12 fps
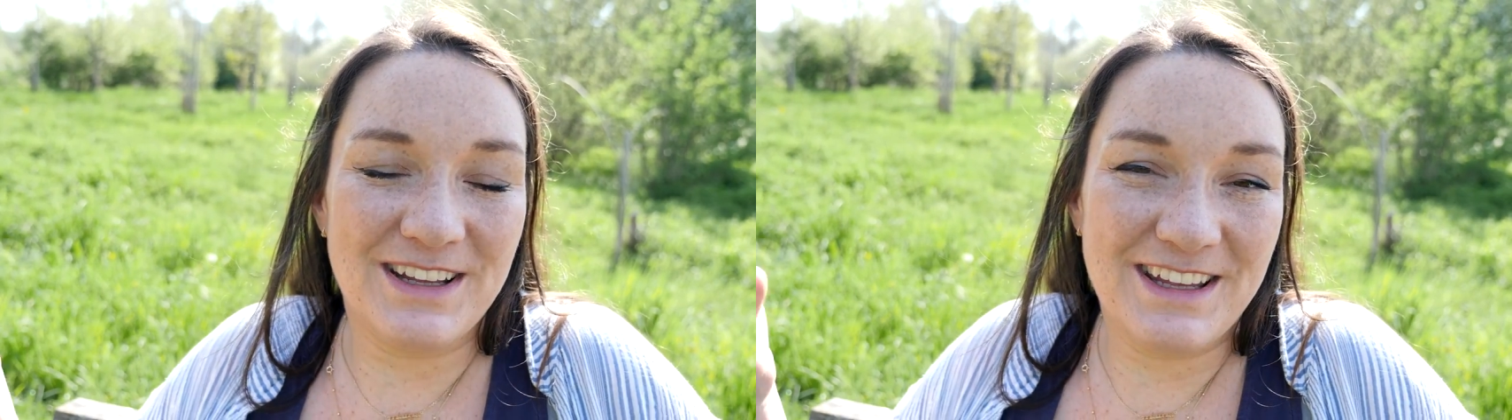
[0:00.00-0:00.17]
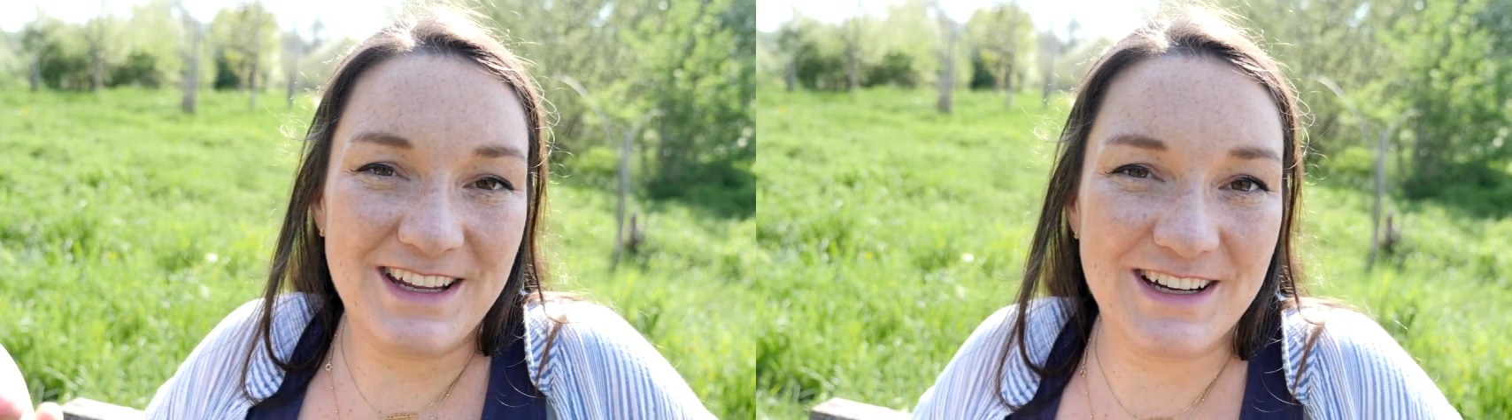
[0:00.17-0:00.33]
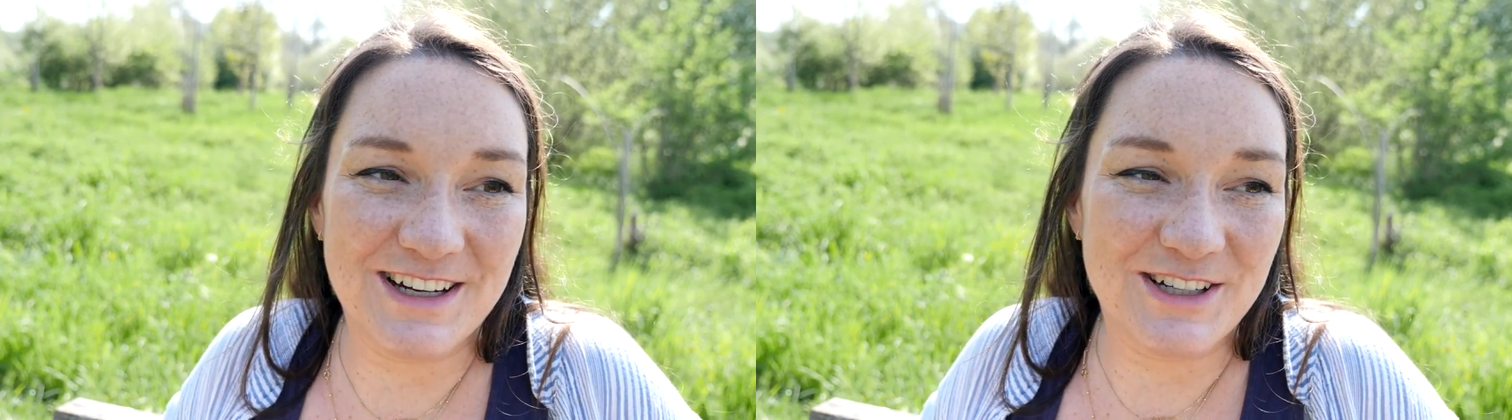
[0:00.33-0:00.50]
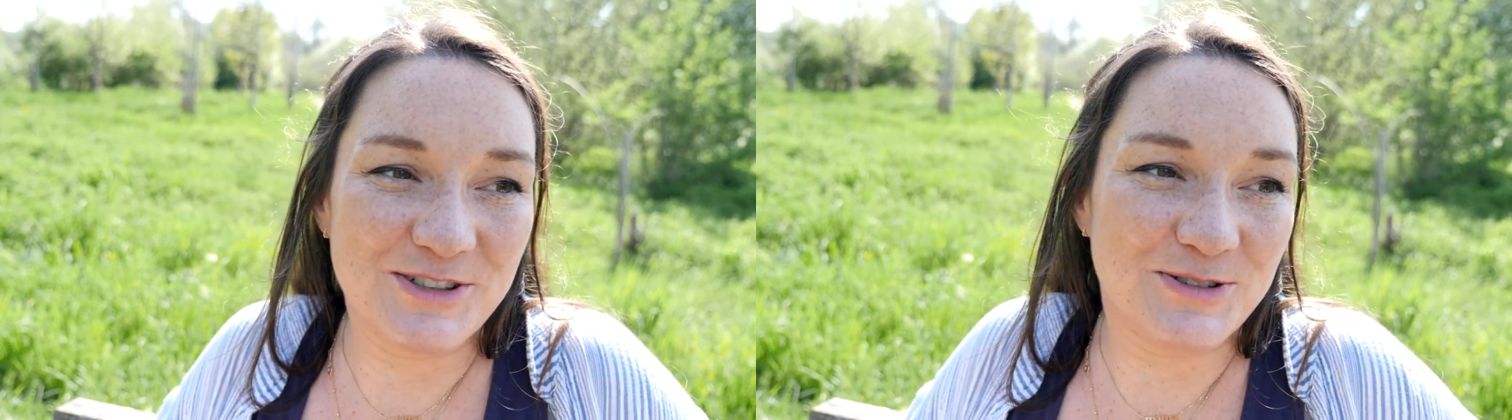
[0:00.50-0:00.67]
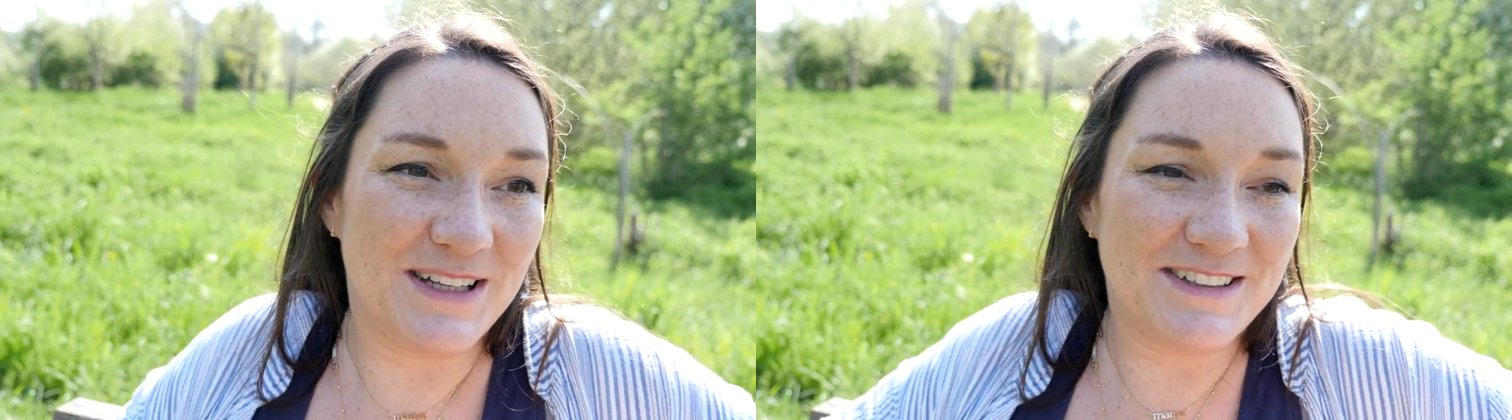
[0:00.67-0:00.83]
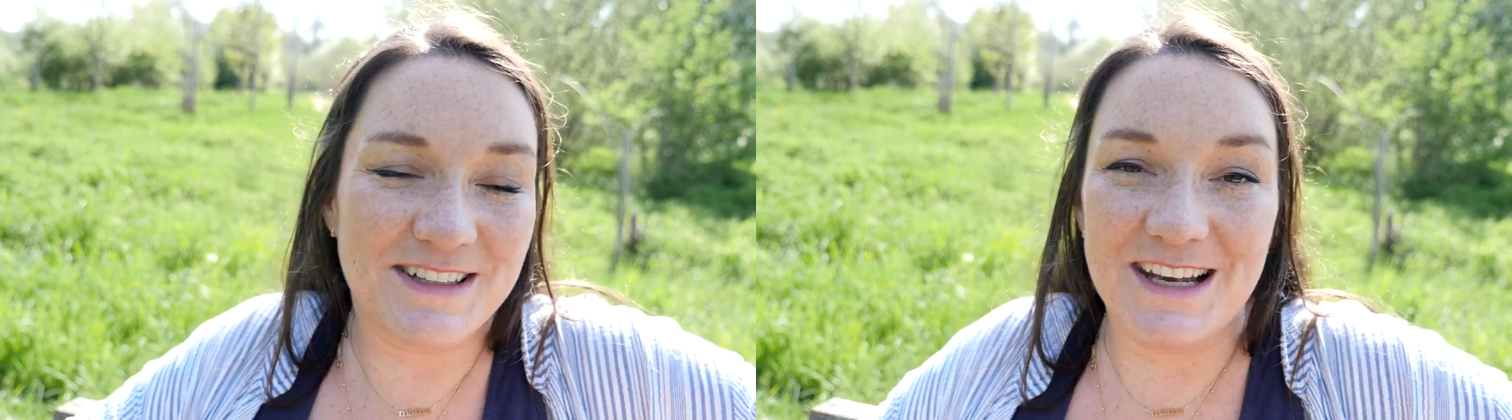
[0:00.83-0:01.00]
here to
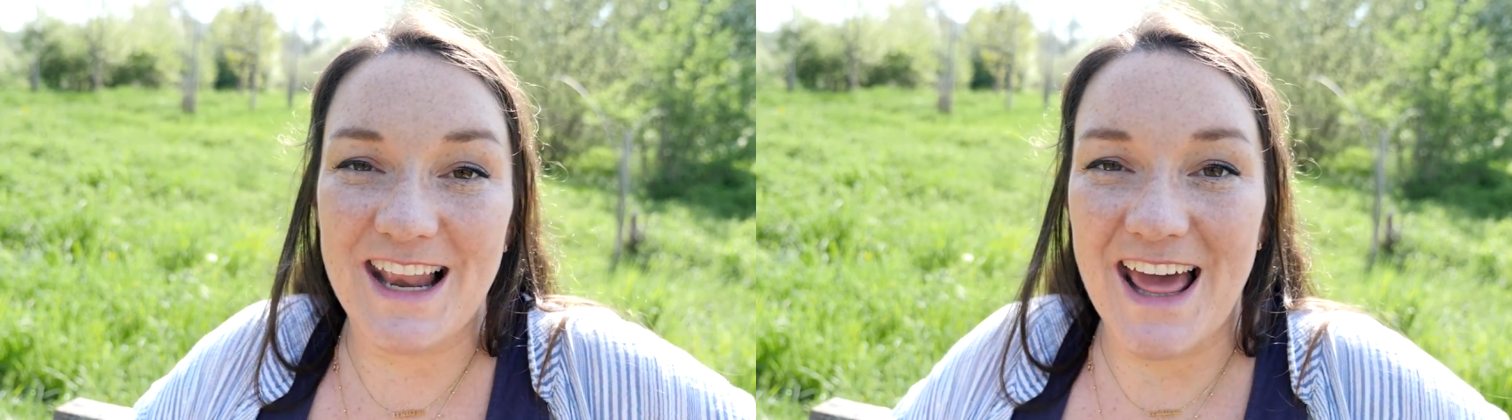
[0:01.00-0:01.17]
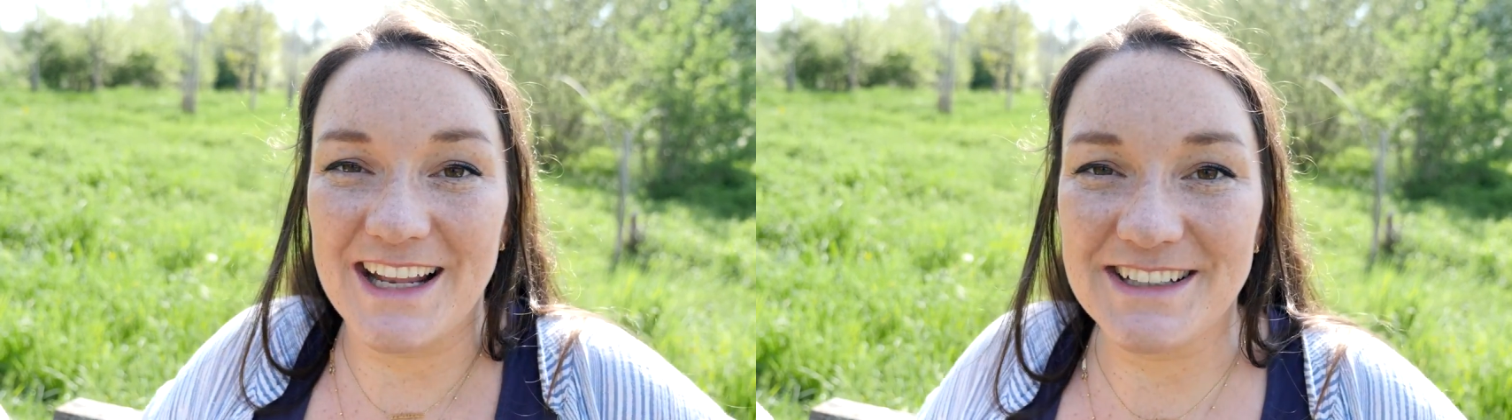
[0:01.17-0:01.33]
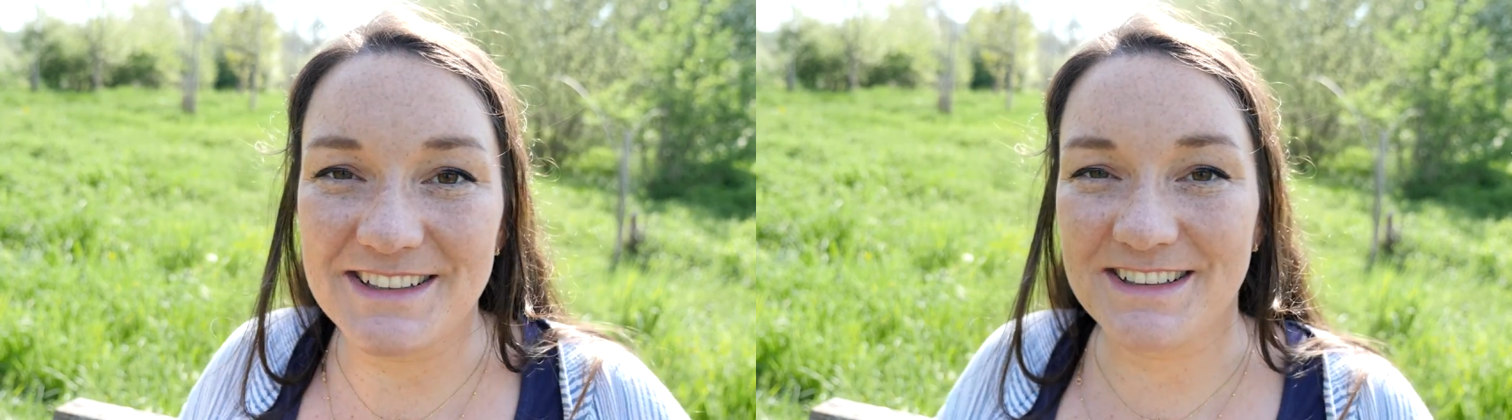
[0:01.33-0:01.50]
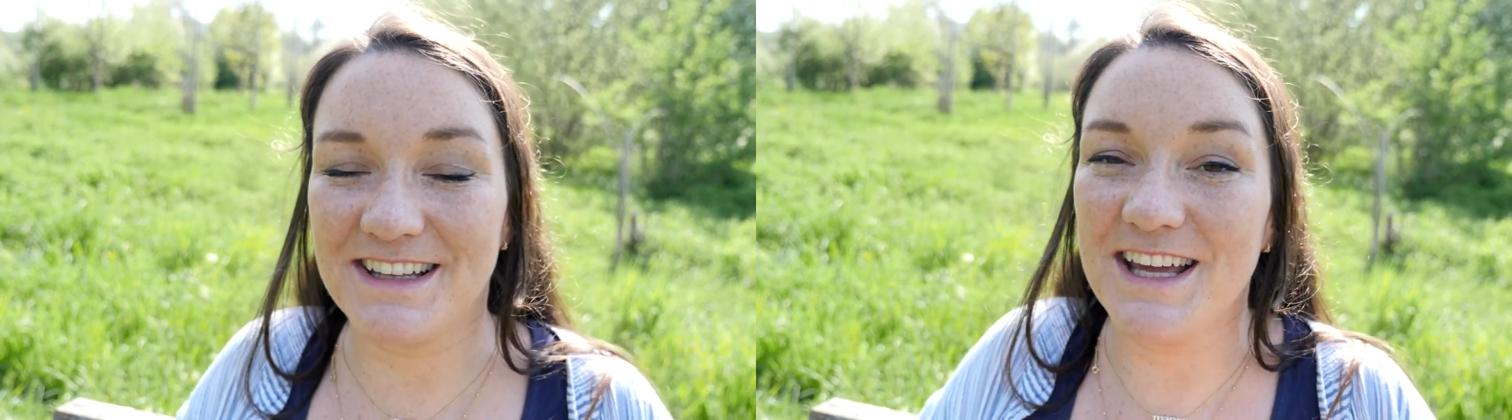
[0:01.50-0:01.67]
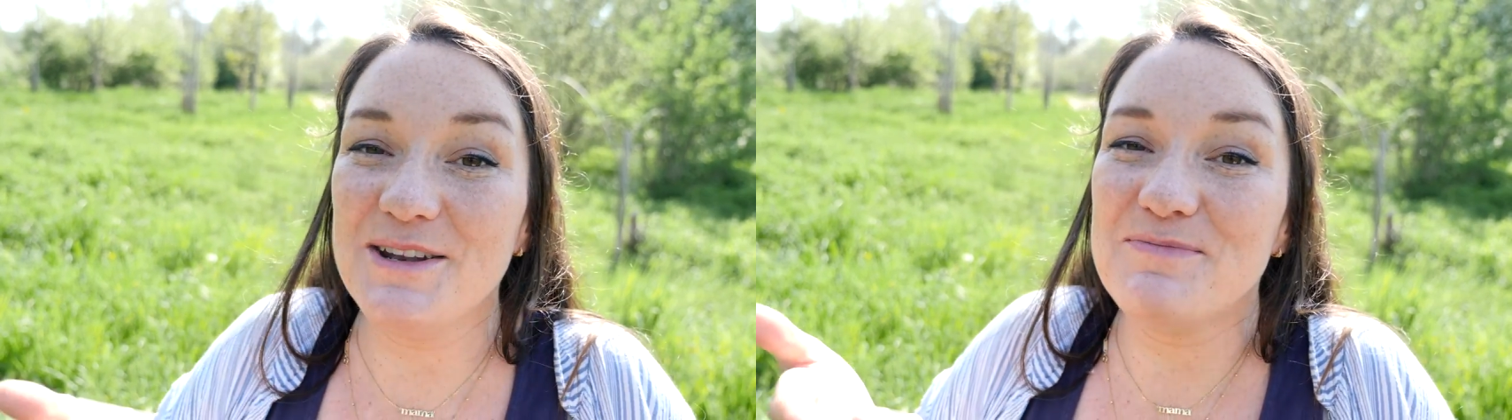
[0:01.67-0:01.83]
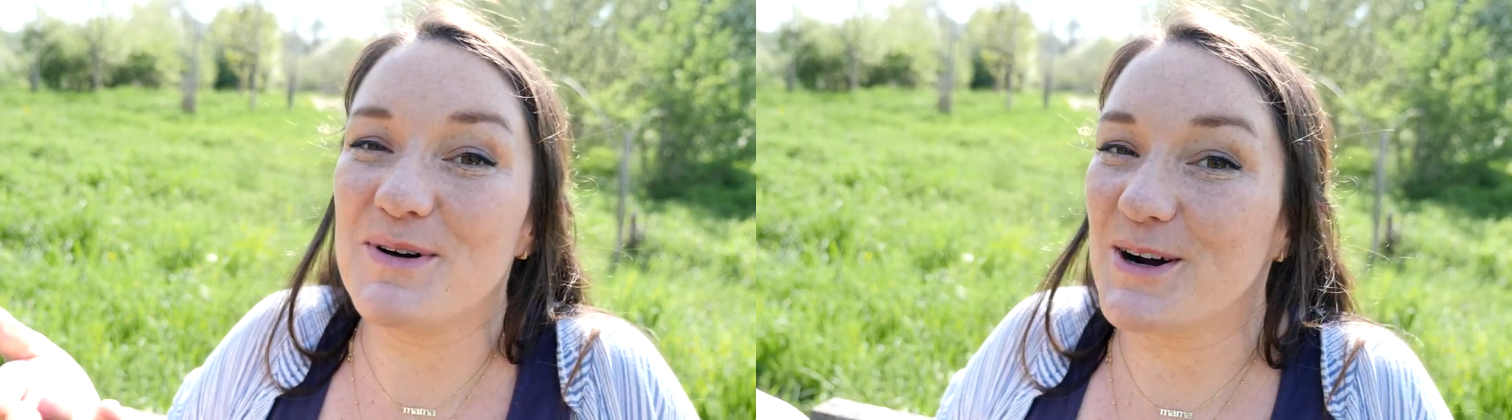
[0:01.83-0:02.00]
these lands
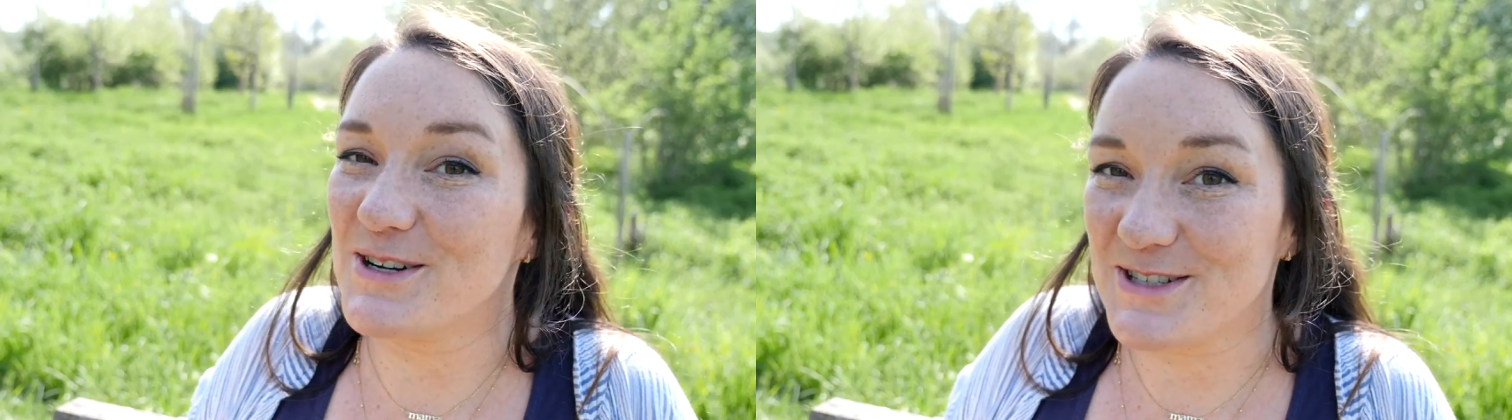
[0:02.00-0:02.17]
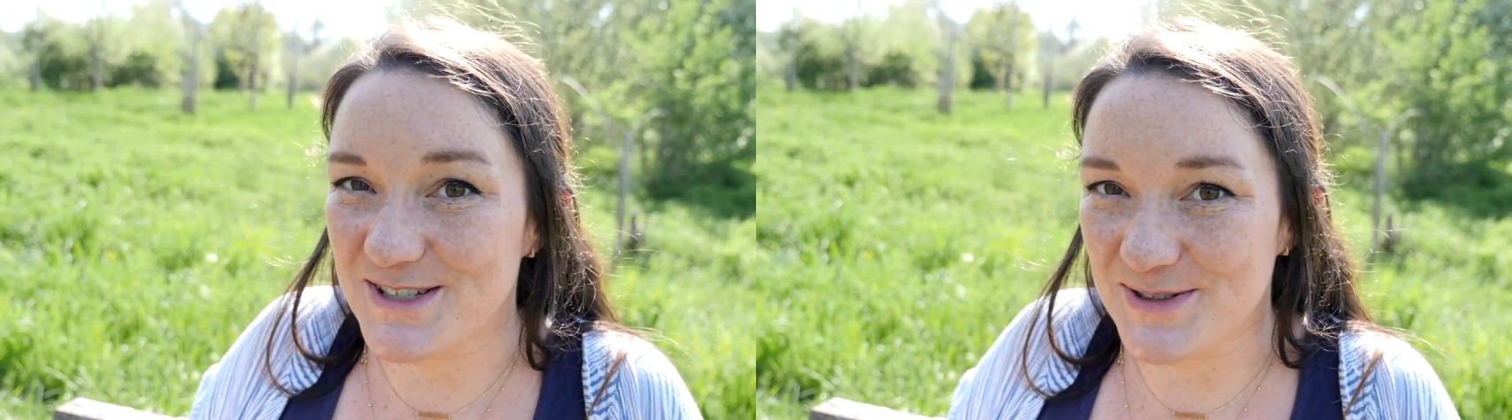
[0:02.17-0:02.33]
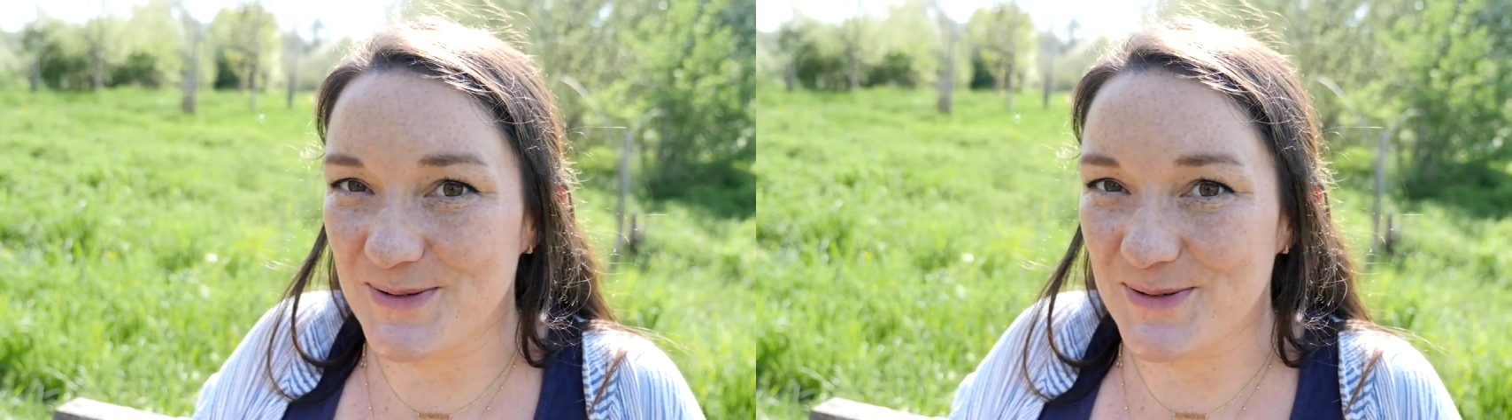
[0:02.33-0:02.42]
in March as